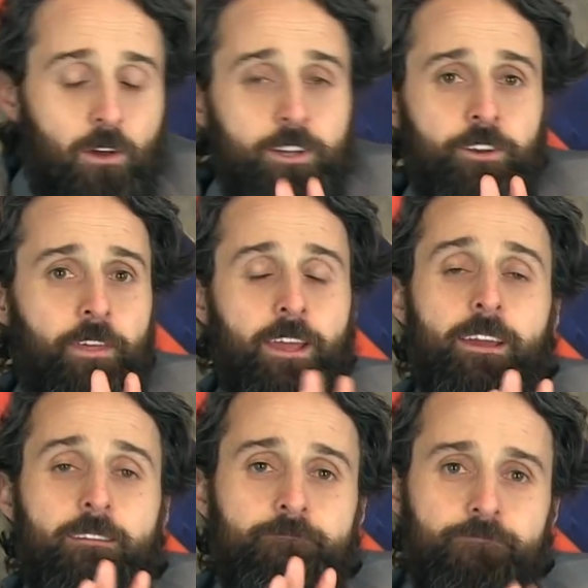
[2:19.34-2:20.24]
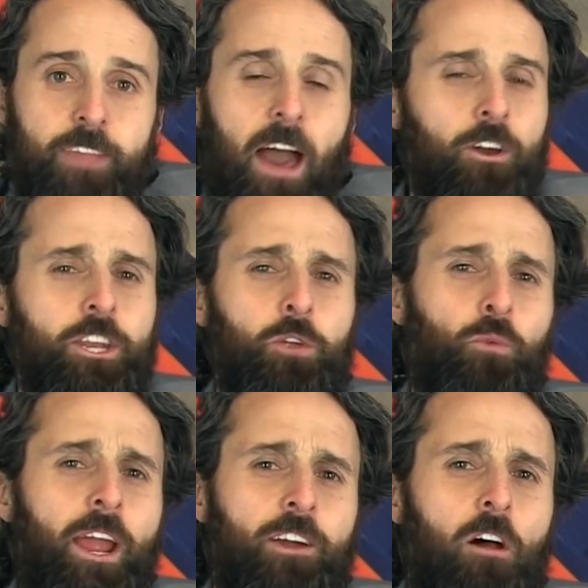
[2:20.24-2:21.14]
know what you're thinking. How can you
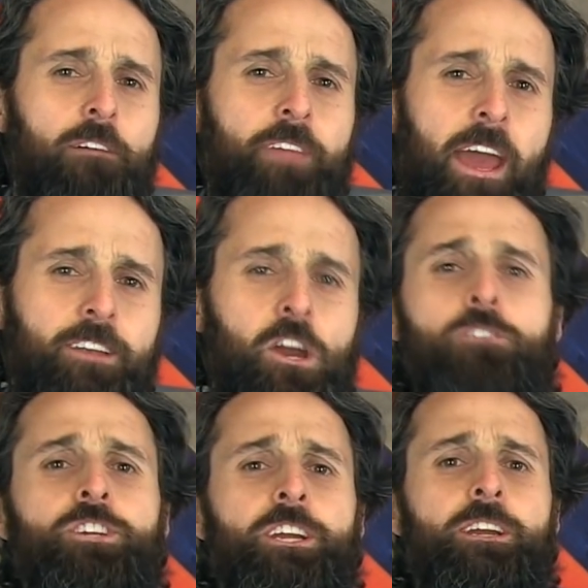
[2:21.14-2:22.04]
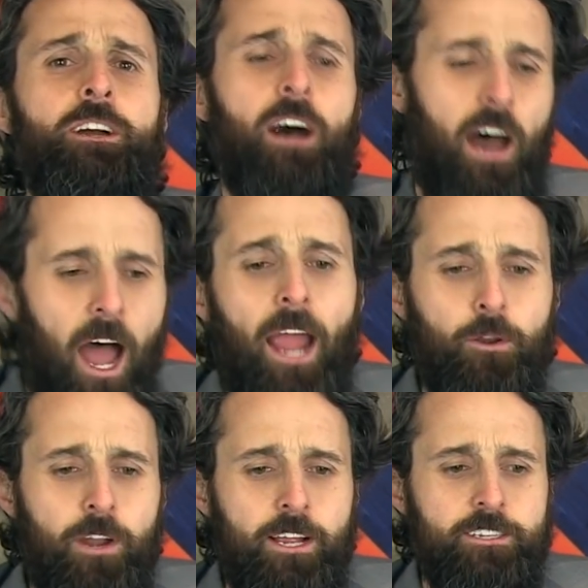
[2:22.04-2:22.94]
rank all of the head coaching
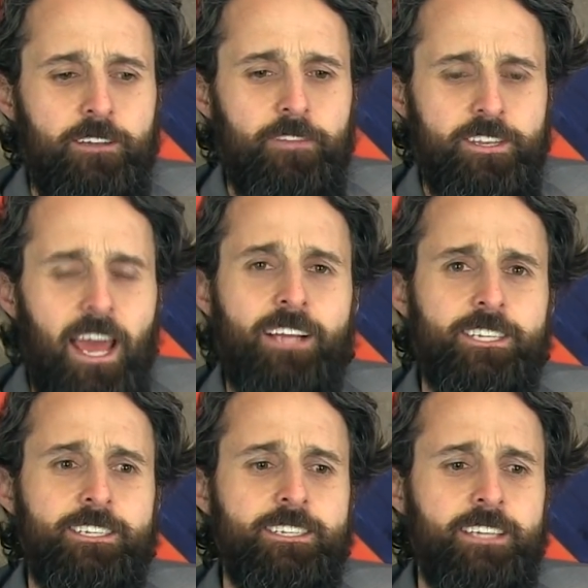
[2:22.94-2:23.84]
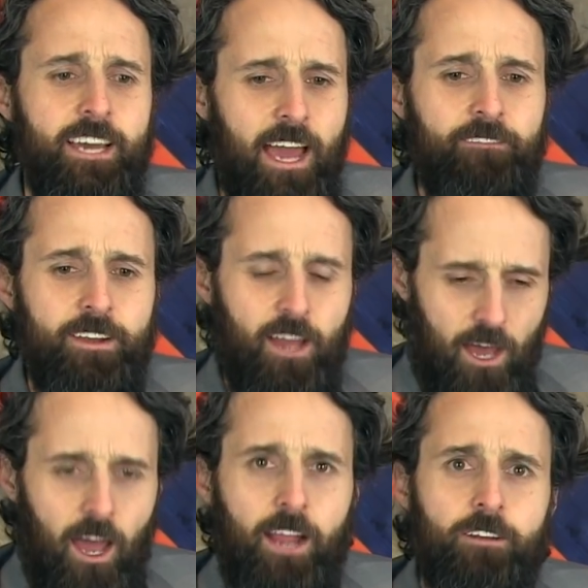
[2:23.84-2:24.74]
hirings if the Texans haven't
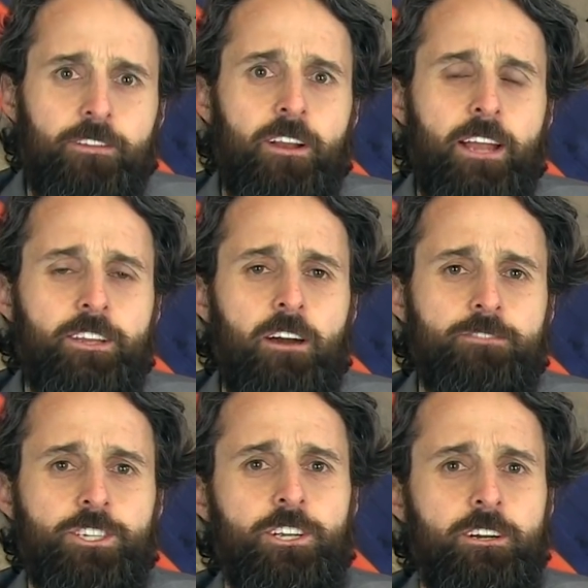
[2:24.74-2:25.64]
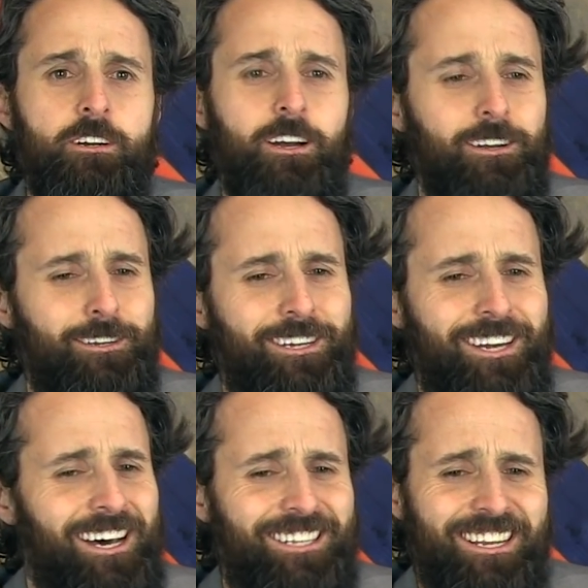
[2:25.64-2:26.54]
hired their head coach?
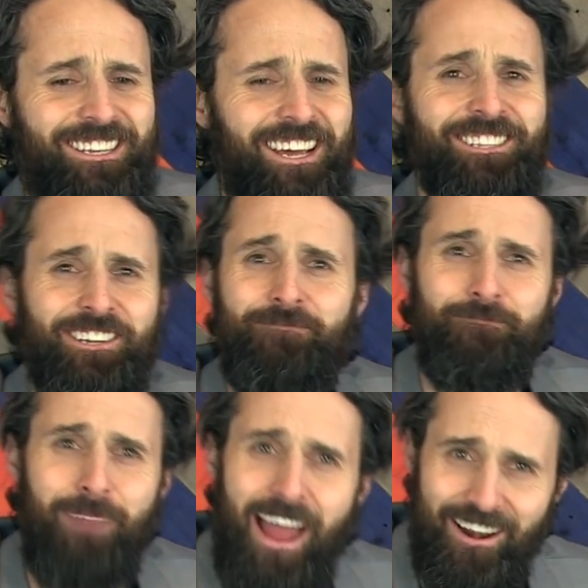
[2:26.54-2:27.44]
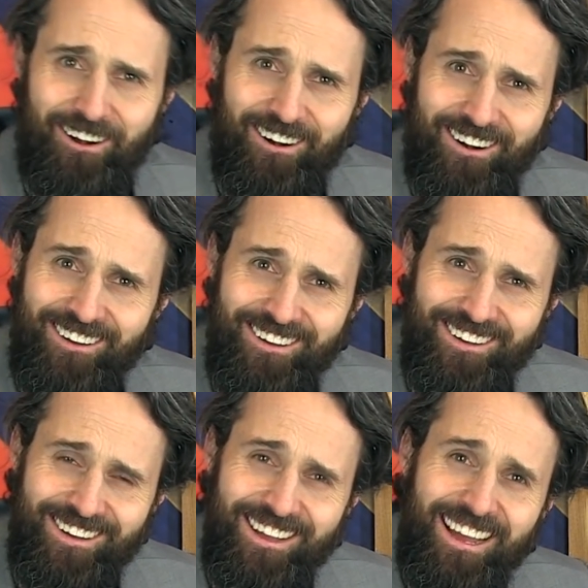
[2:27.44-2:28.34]
Because it doesn't matter.
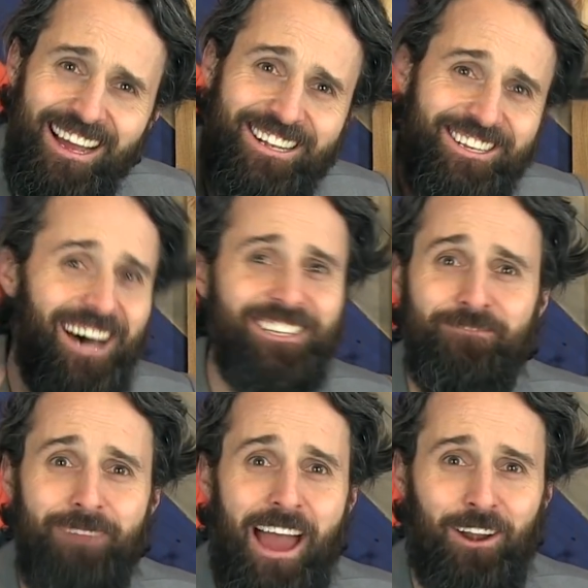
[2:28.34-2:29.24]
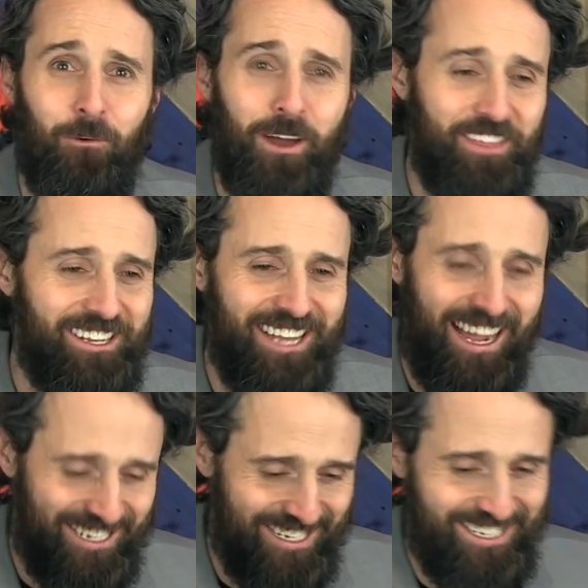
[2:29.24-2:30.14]
It doesn't matter what the
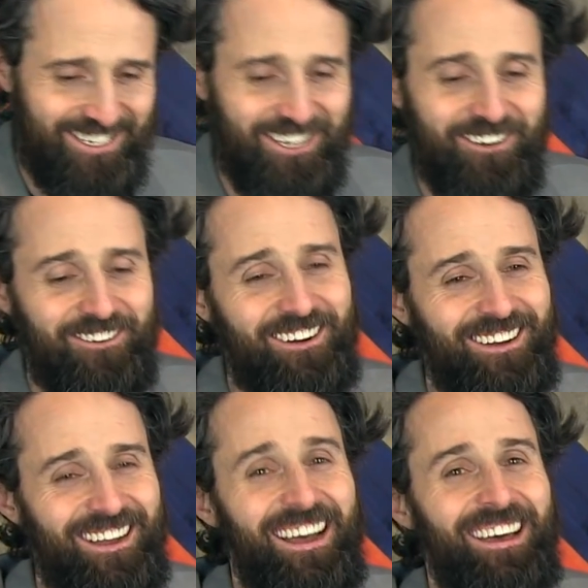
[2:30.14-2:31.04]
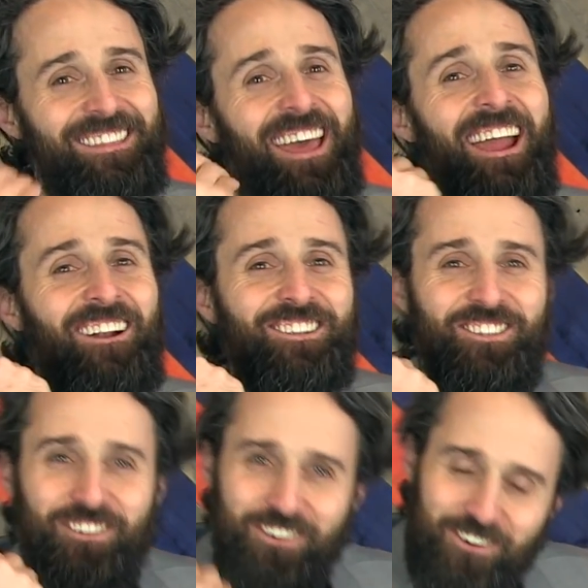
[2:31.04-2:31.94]
Texans do. They're
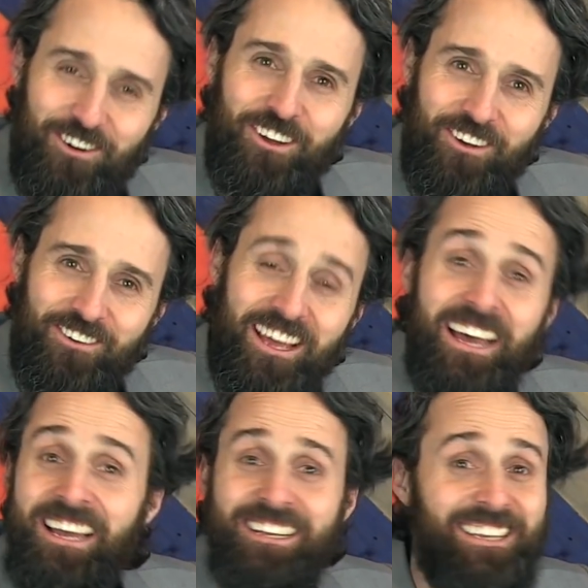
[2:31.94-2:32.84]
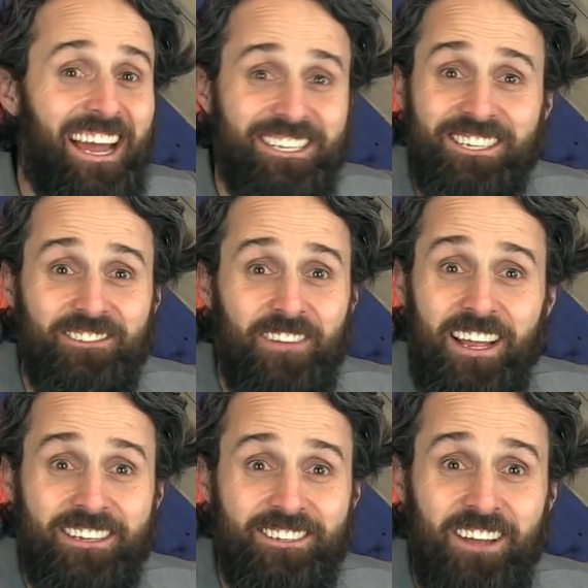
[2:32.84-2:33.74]
screwed. Texans
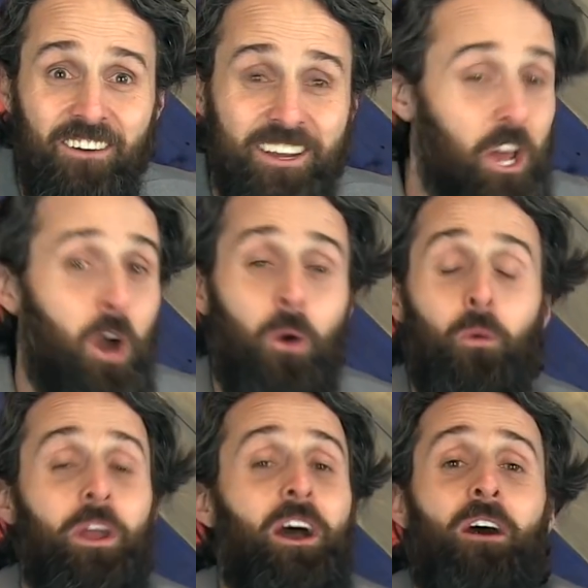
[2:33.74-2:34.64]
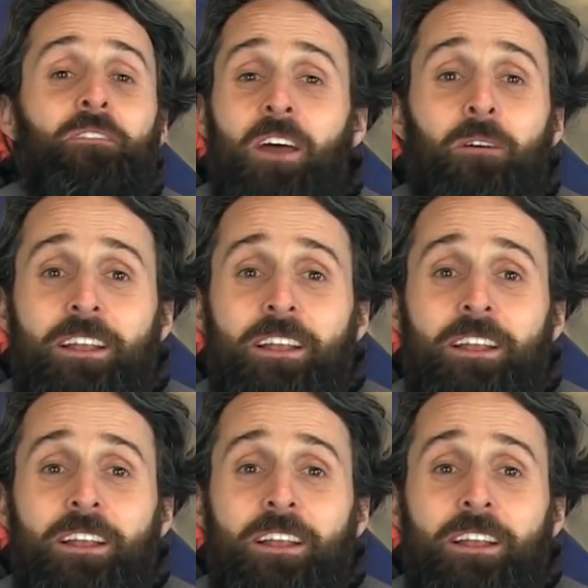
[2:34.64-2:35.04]
fans know it. We all know